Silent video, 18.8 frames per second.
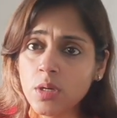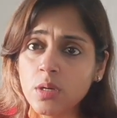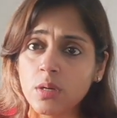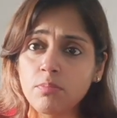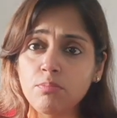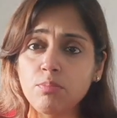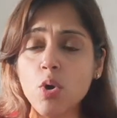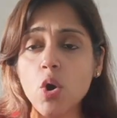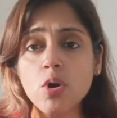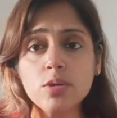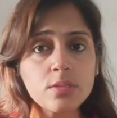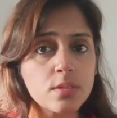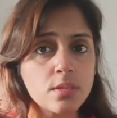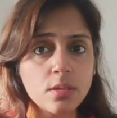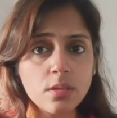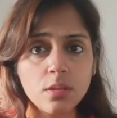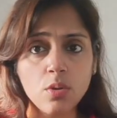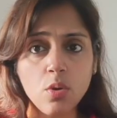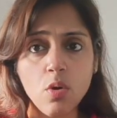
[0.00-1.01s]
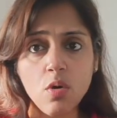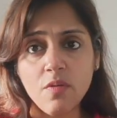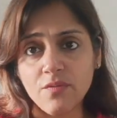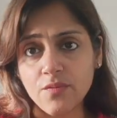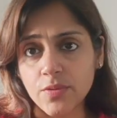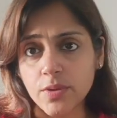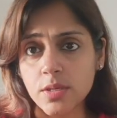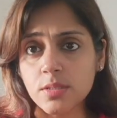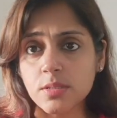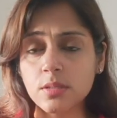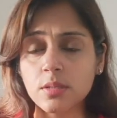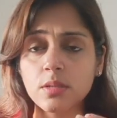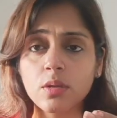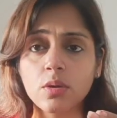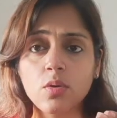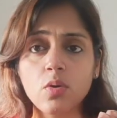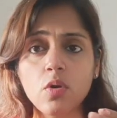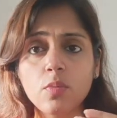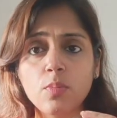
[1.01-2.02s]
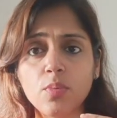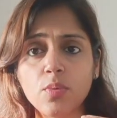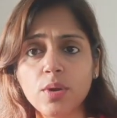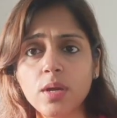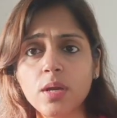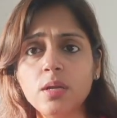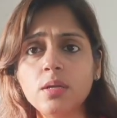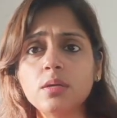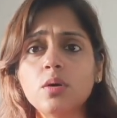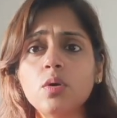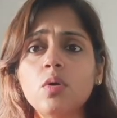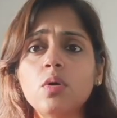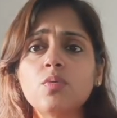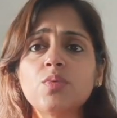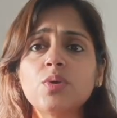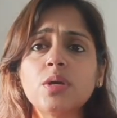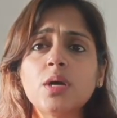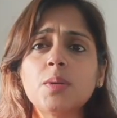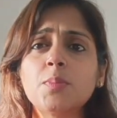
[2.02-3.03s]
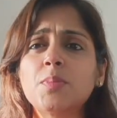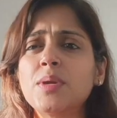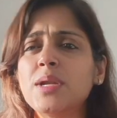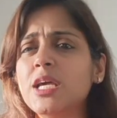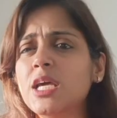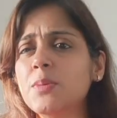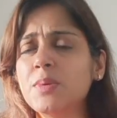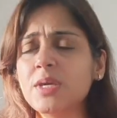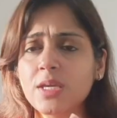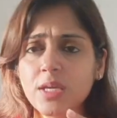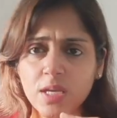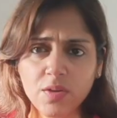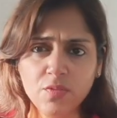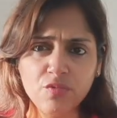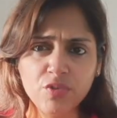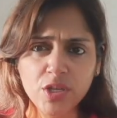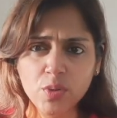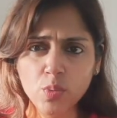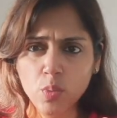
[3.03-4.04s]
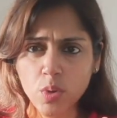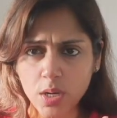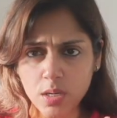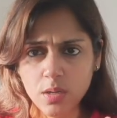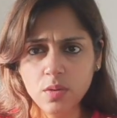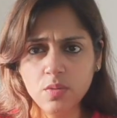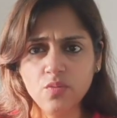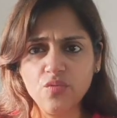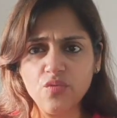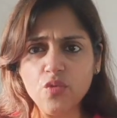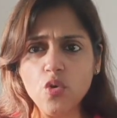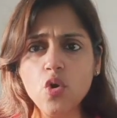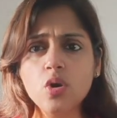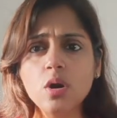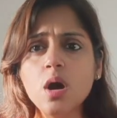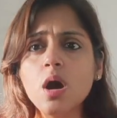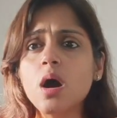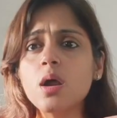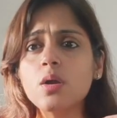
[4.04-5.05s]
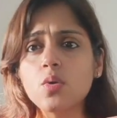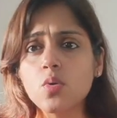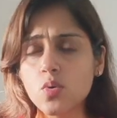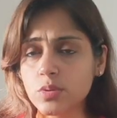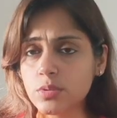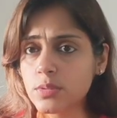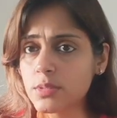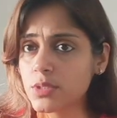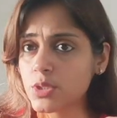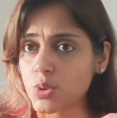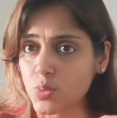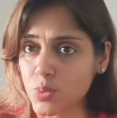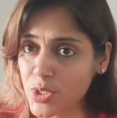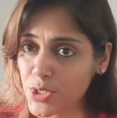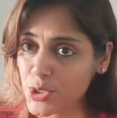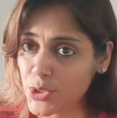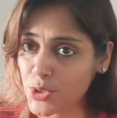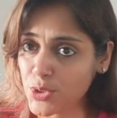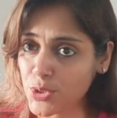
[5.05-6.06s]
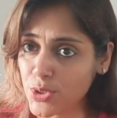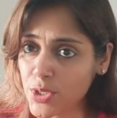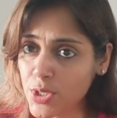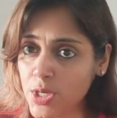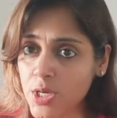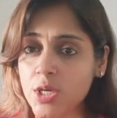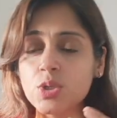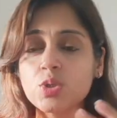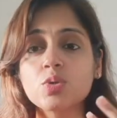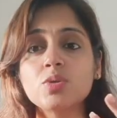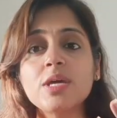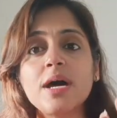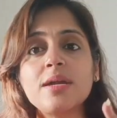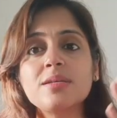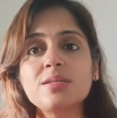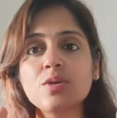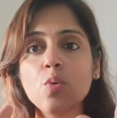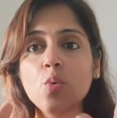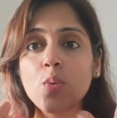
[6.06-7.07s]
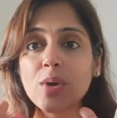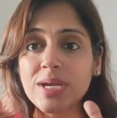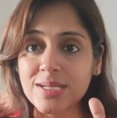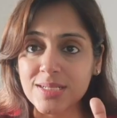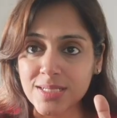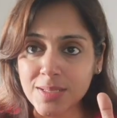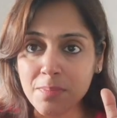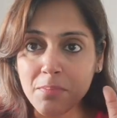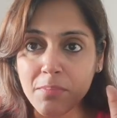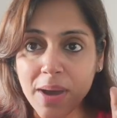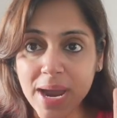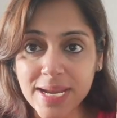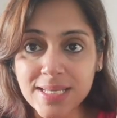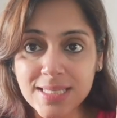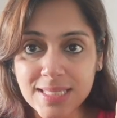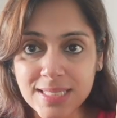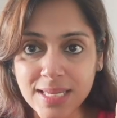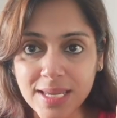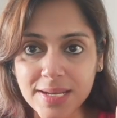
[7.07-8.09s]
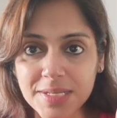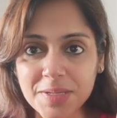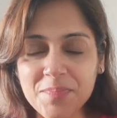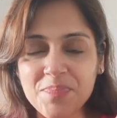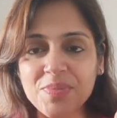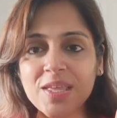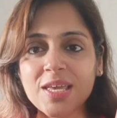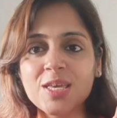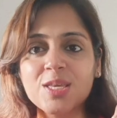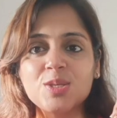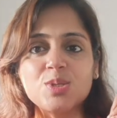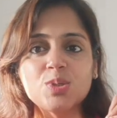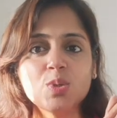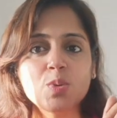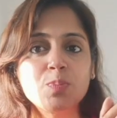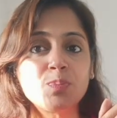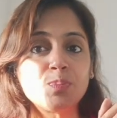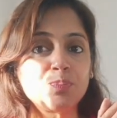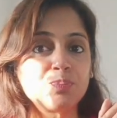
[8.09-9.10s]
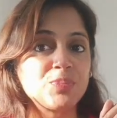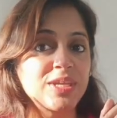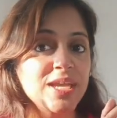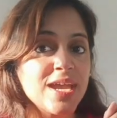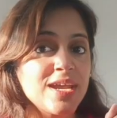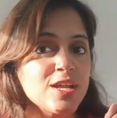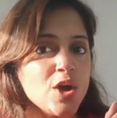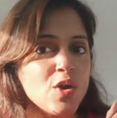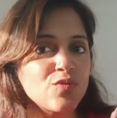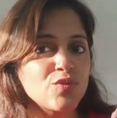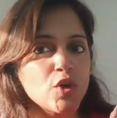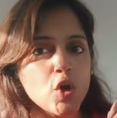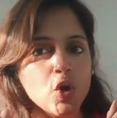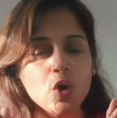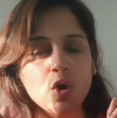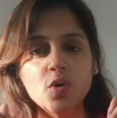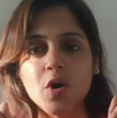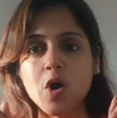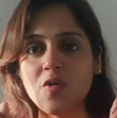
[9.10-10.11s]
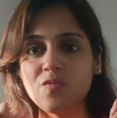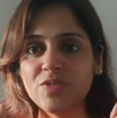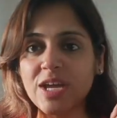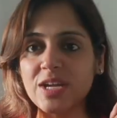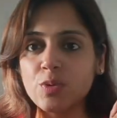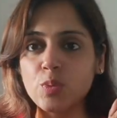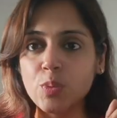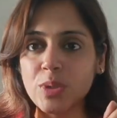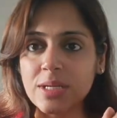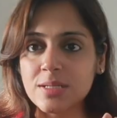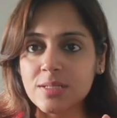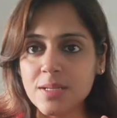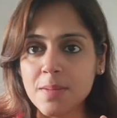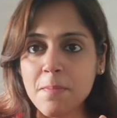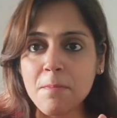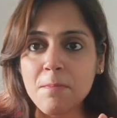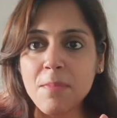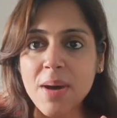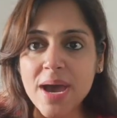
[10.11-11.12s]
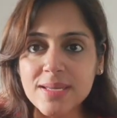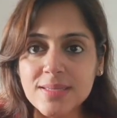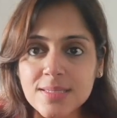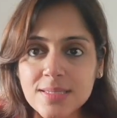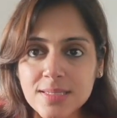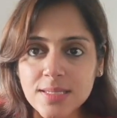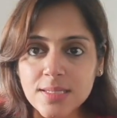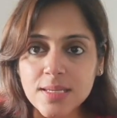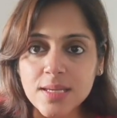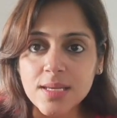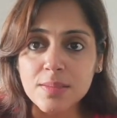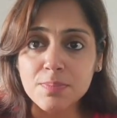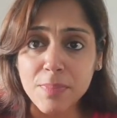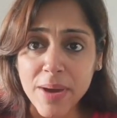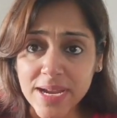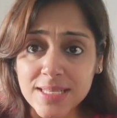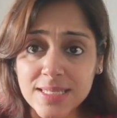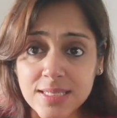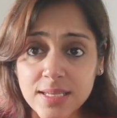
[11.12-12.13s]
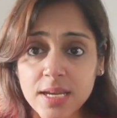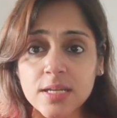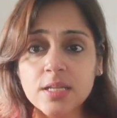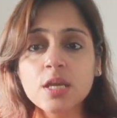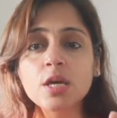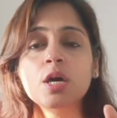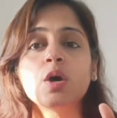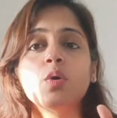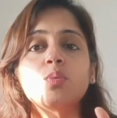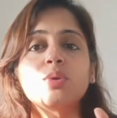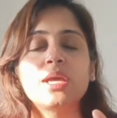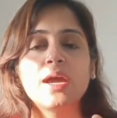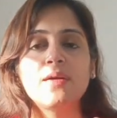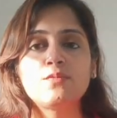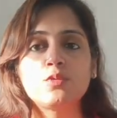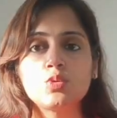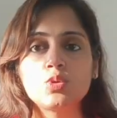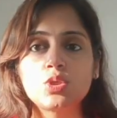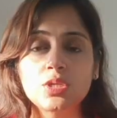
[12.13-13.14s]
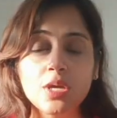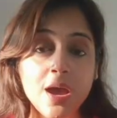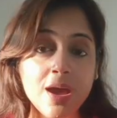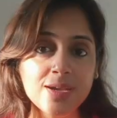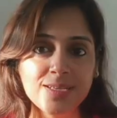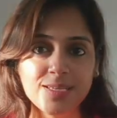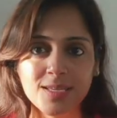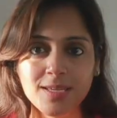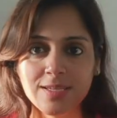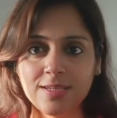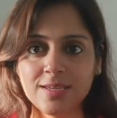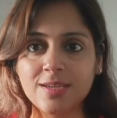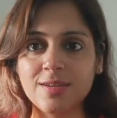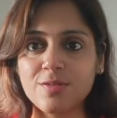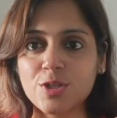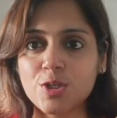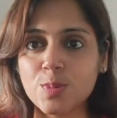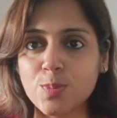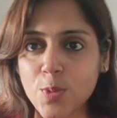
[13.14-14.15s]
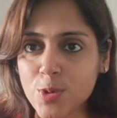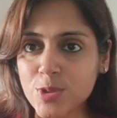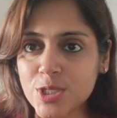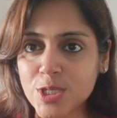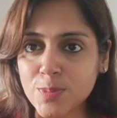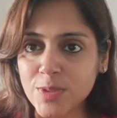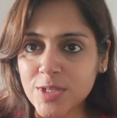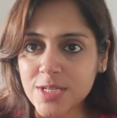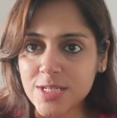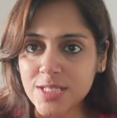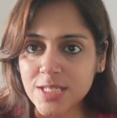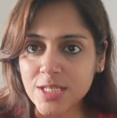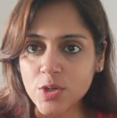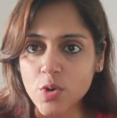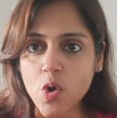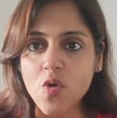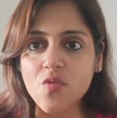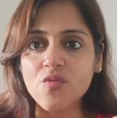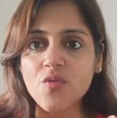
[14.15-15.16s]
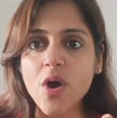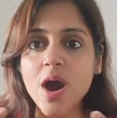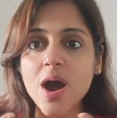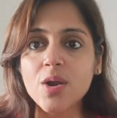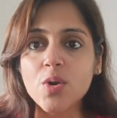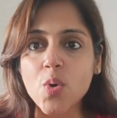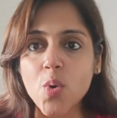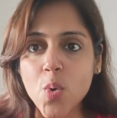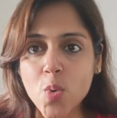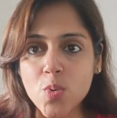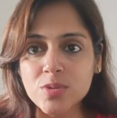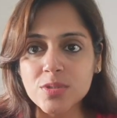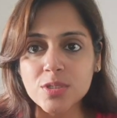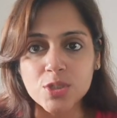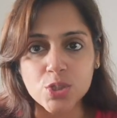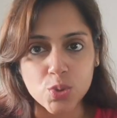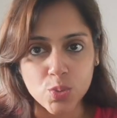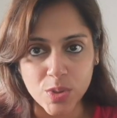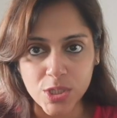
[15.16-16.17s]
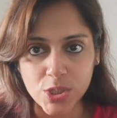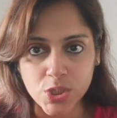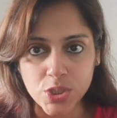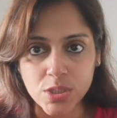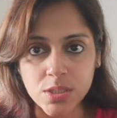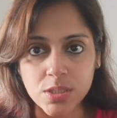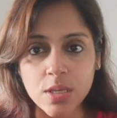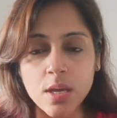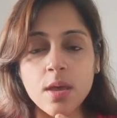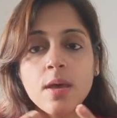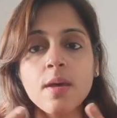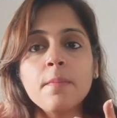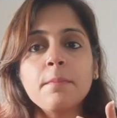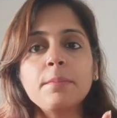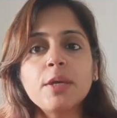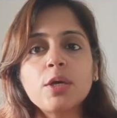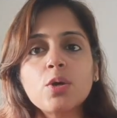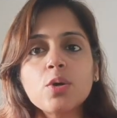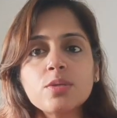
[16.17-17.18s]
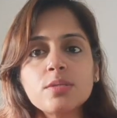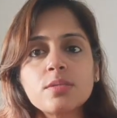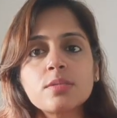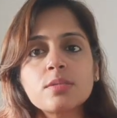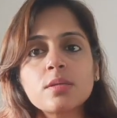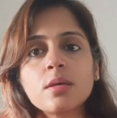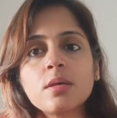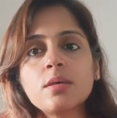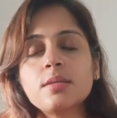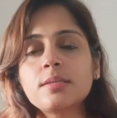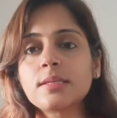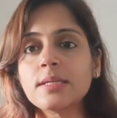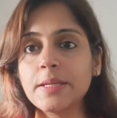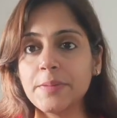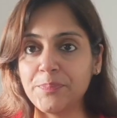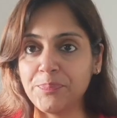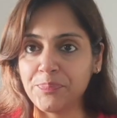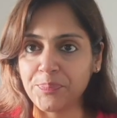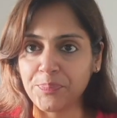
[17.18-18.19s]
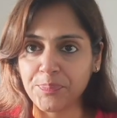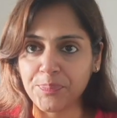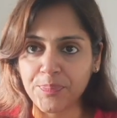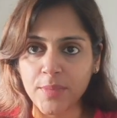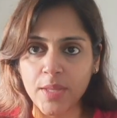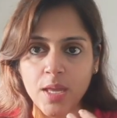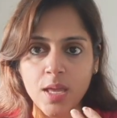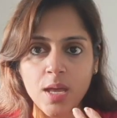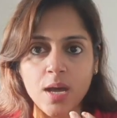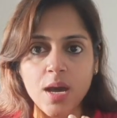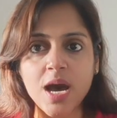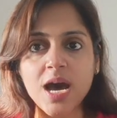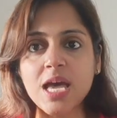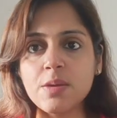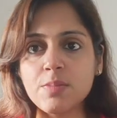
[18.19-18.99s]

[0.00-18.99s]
boss in the office, in the corporate, or we are blaming everyone for our own situation. So that is a victim mindset. So get out of that victim mindset. We have to start taking responsibility of our own situations. Because see, I am